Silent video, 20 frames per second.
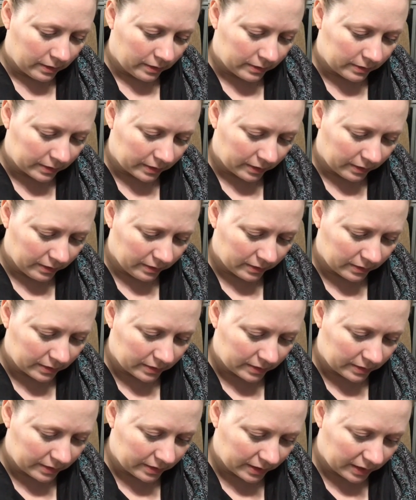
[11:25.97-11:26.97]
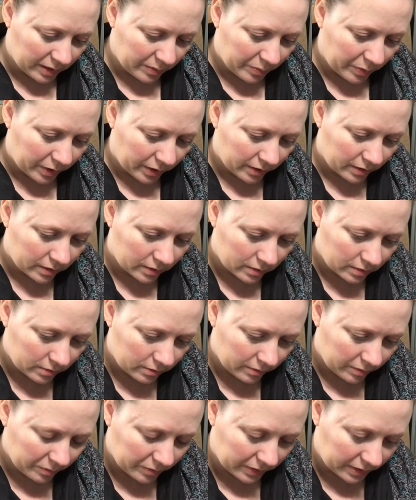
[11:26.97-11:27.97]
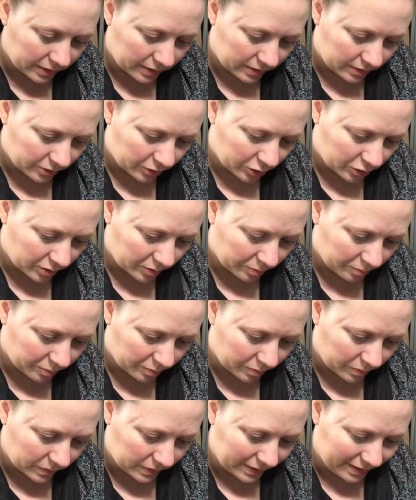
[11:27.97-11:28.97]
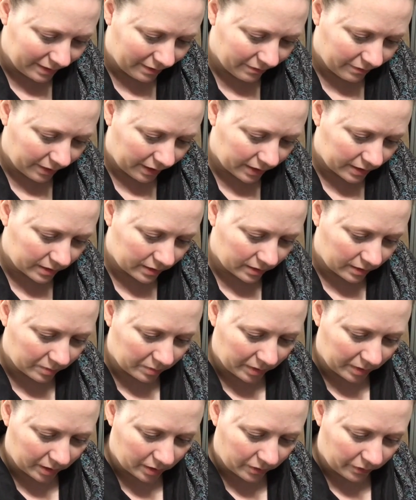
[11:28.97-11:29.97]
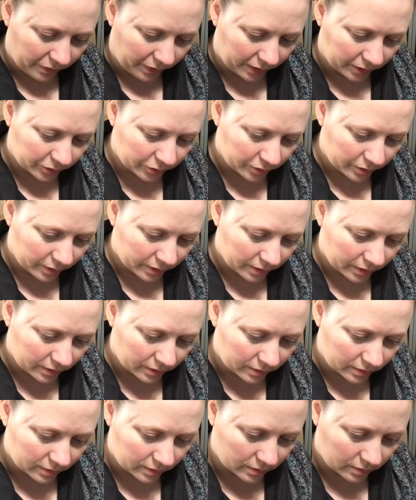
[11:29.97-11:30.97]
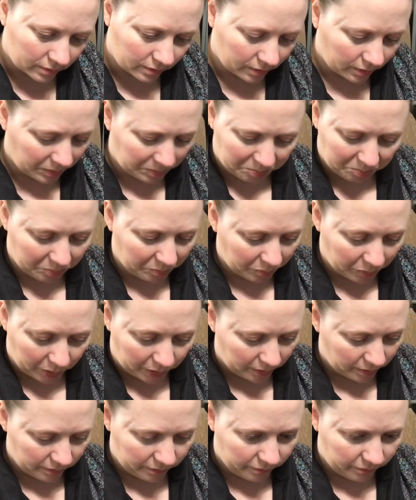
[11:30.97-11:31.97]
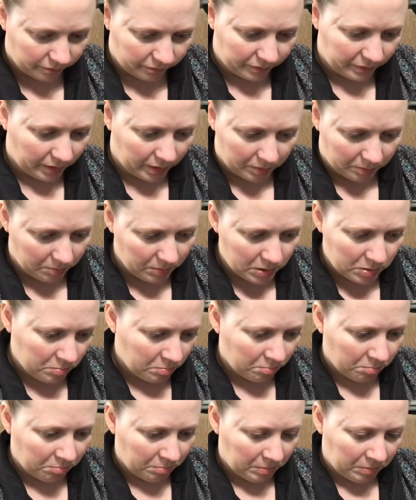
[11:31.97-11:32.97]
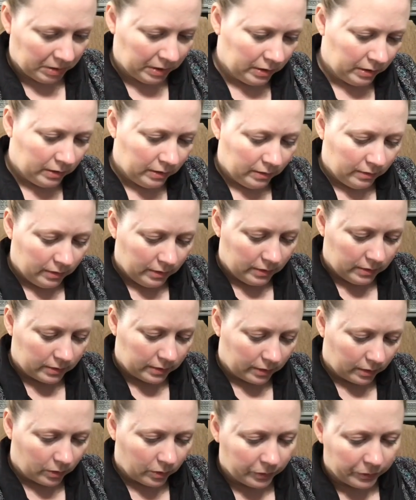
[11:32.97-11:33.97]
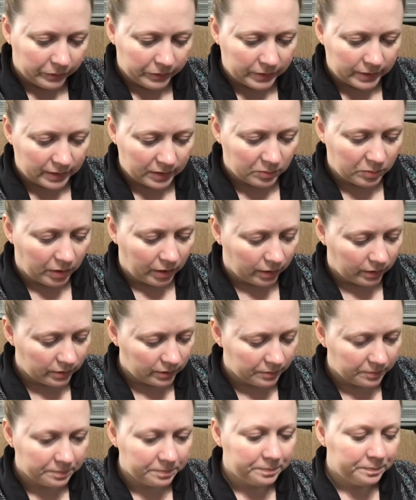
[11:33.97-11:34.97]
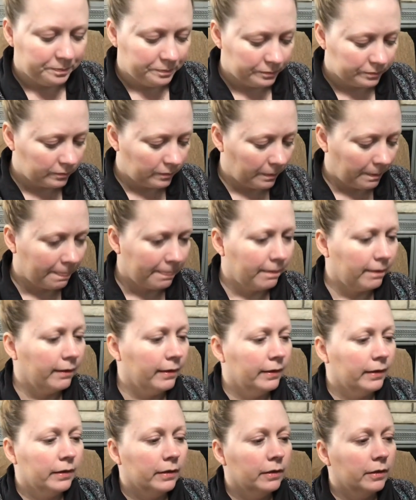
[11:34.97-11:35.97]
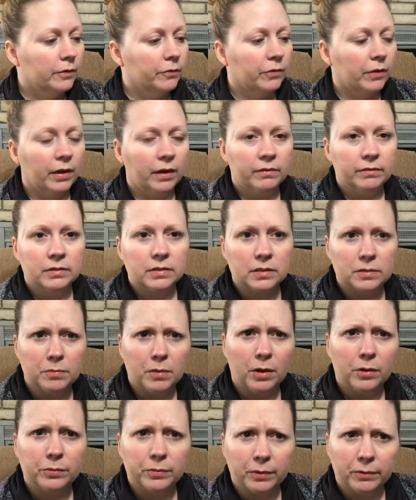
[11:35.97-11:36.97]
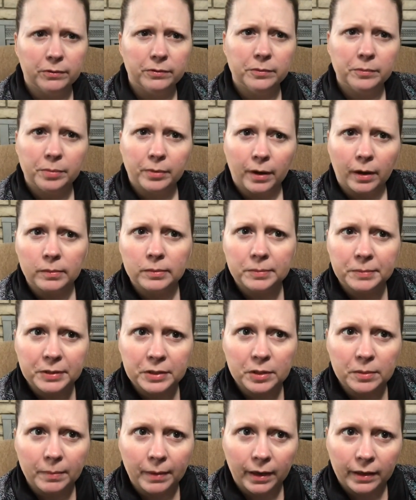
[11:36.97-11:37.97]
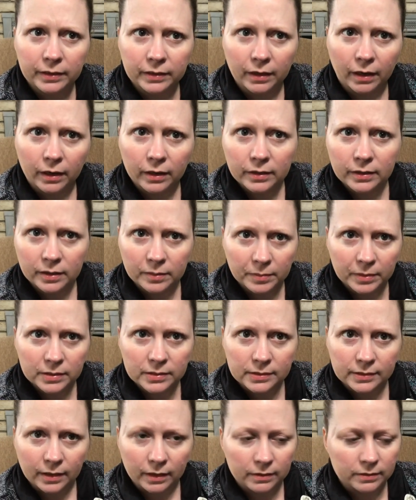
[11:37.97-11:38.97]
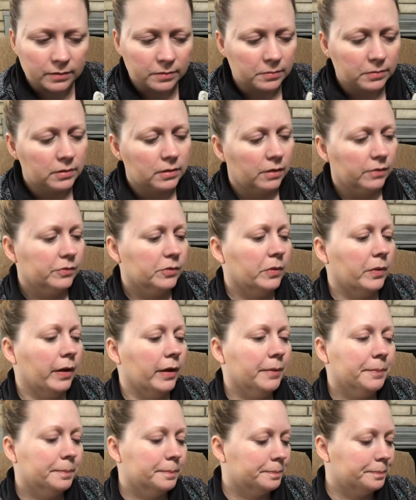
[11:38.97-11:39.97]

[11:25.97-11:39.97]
He's got this sticky part to him, but it's just a defect in the manufacturing because it's like part of him. He's got holes in the bottom. If you have a small rodent problem in your backyard, he might scare some stuff away.